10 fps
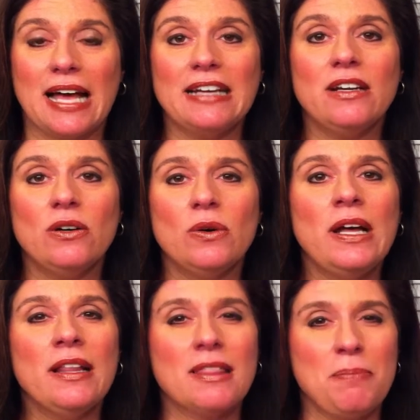I know
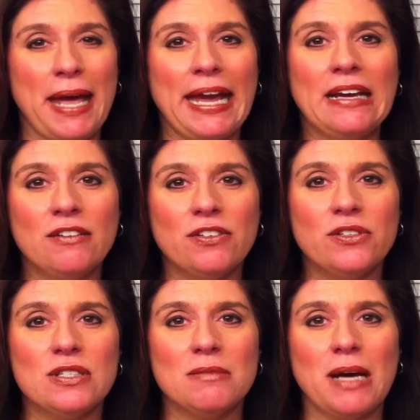the pain of
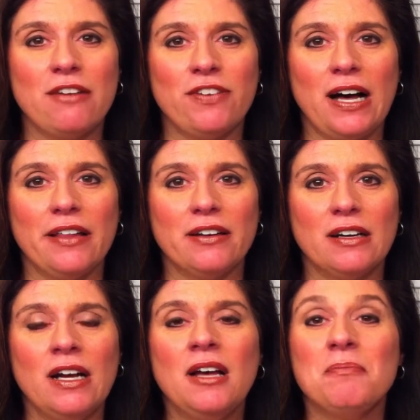losing my
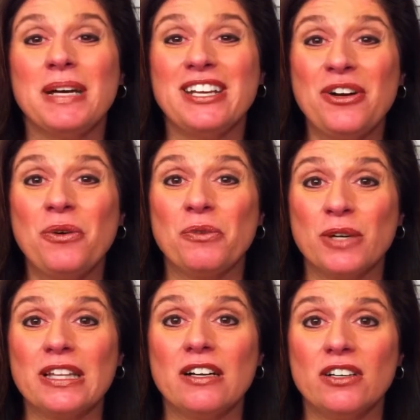father, but you know what
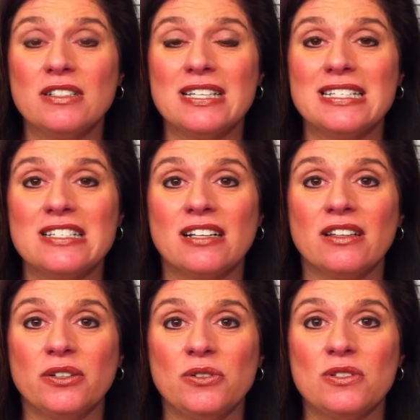really hurts is to
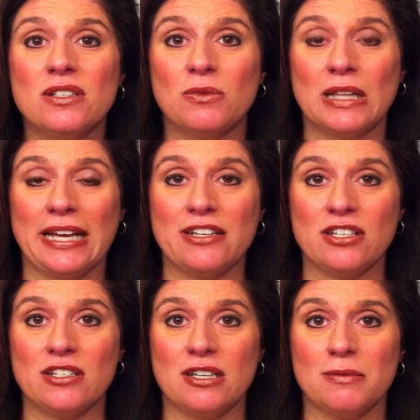lose the
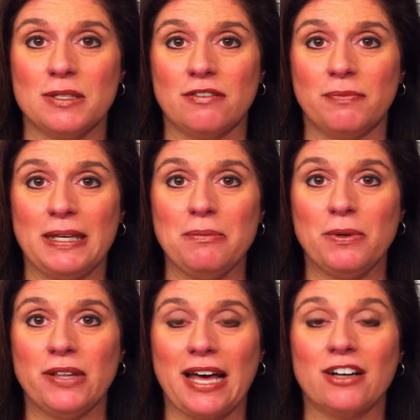relationships of
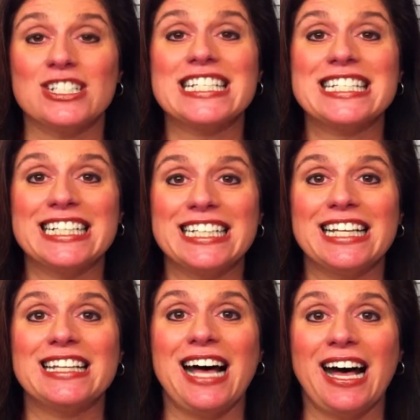people that are still
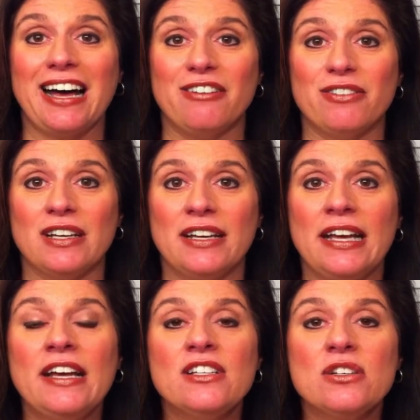alive.
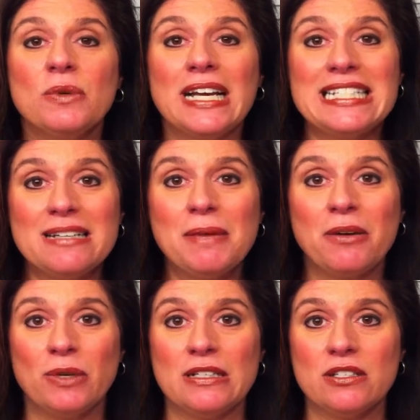So when I did
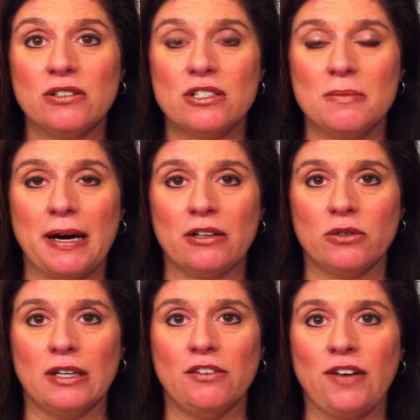my research
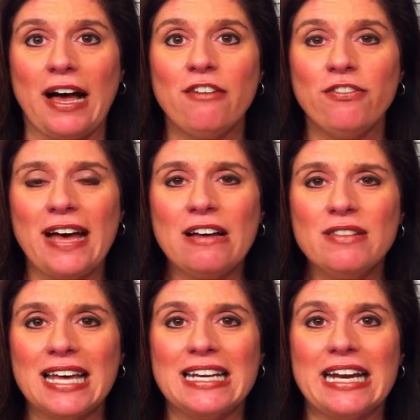about grief, I
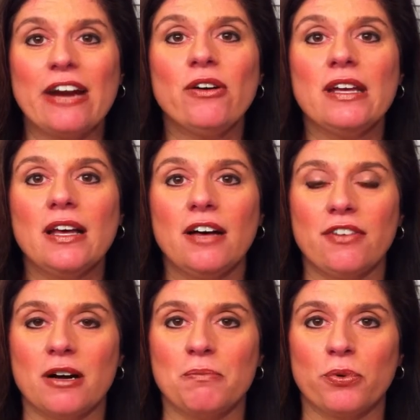found that an area
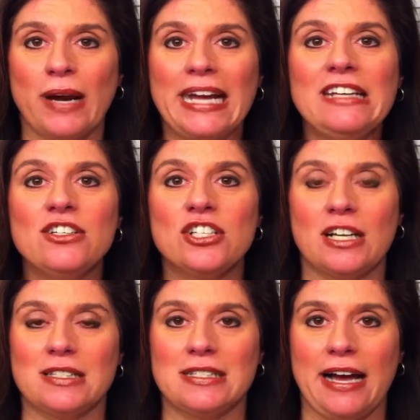of our brain
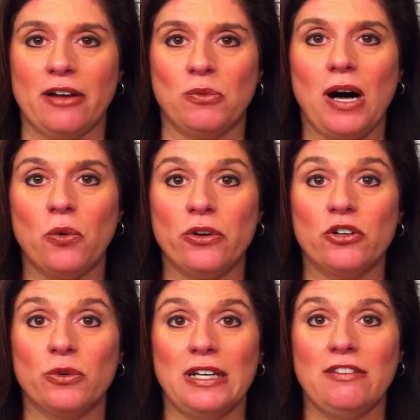shuts down while we're
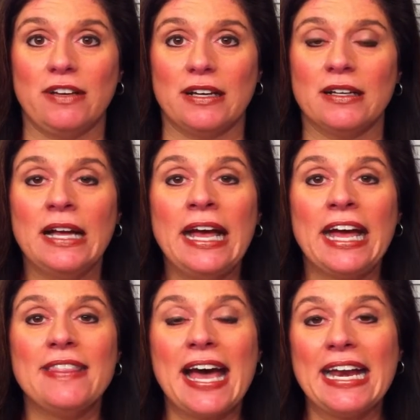grieving.
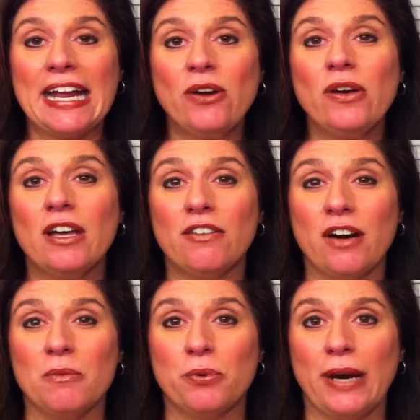And that area
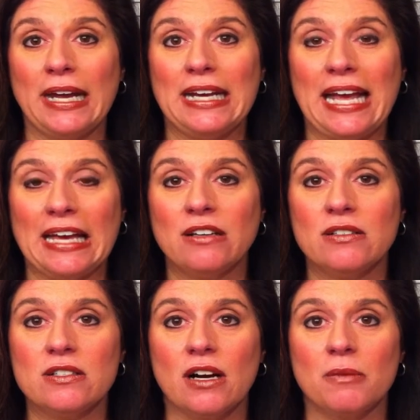of our brain
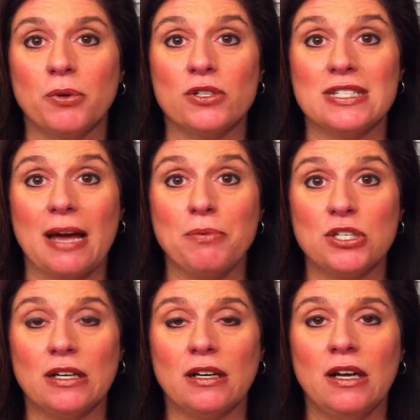handles our
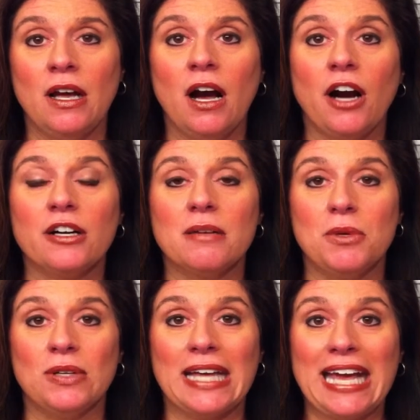perception, our
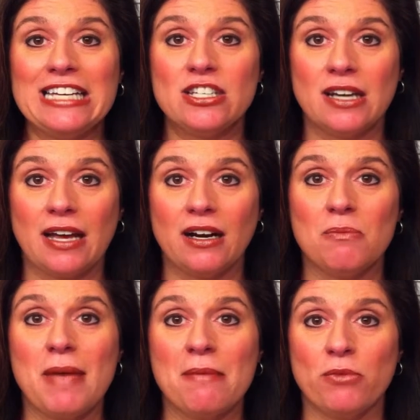communication, and
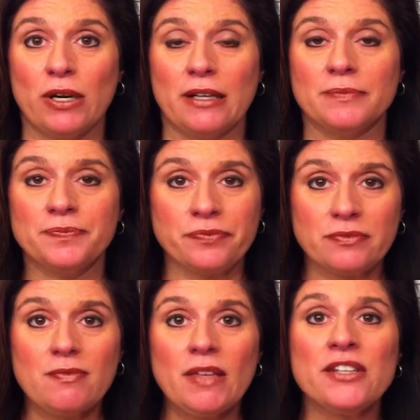our memory.
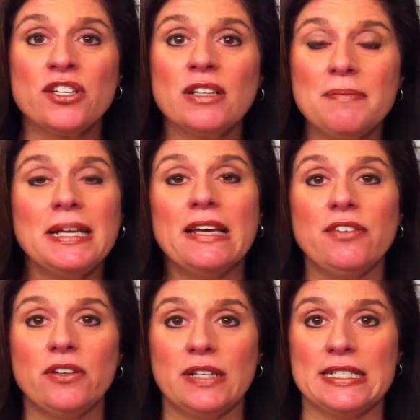So let me
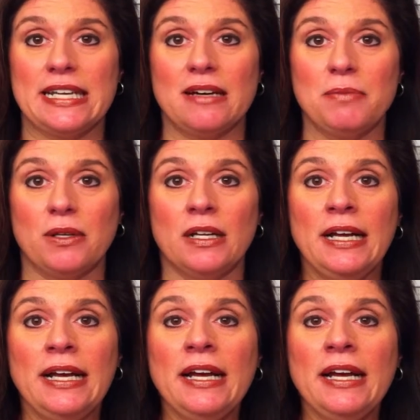give you an example.